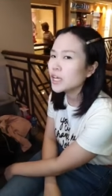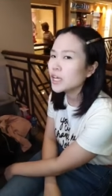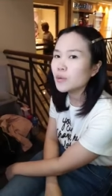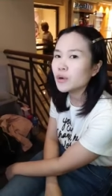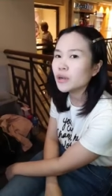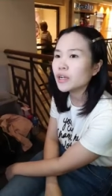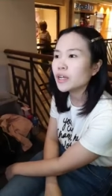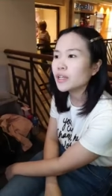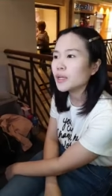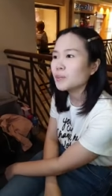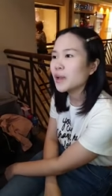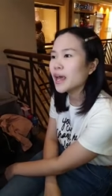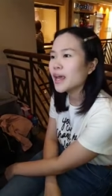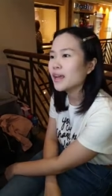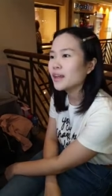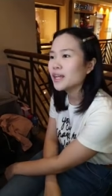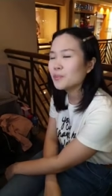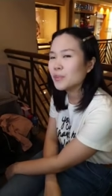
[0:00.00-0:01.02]
Today we're not
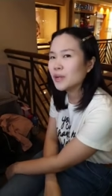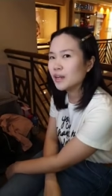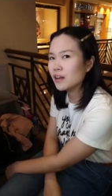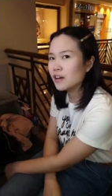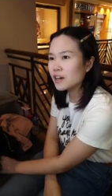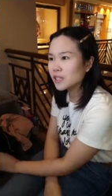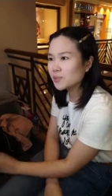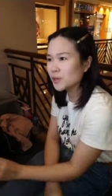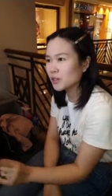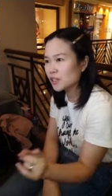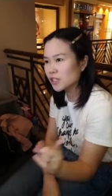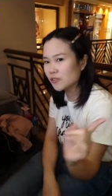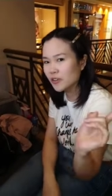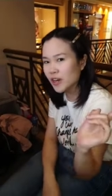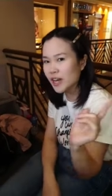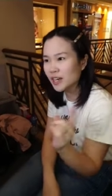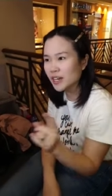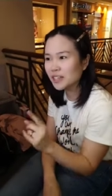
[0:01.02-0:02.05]
applying lip and locks because
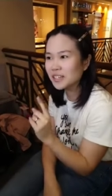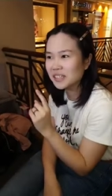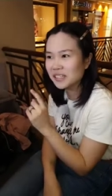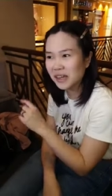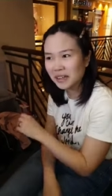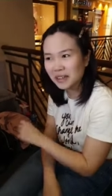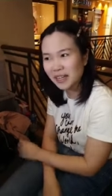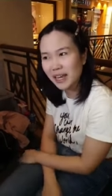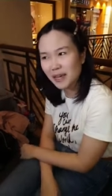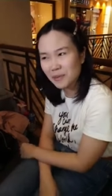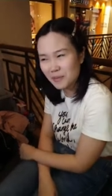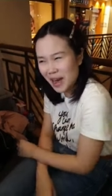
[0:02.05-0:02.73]
Frankie does not like